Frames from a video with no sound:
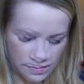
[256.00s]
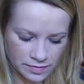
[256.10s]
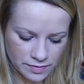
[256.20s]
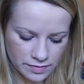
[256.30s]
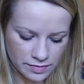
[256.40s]

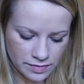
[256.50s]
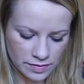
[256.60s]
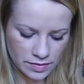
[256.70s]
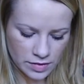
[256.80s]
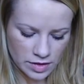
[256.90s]
It
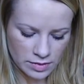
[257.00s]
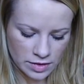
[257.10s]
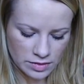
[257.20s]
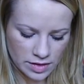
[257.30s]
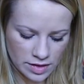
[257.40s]

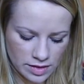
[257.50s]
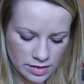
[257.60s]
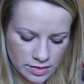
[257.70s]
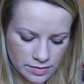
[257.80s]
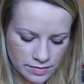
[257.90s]
smells really
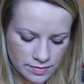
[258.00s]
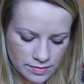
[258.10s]
good.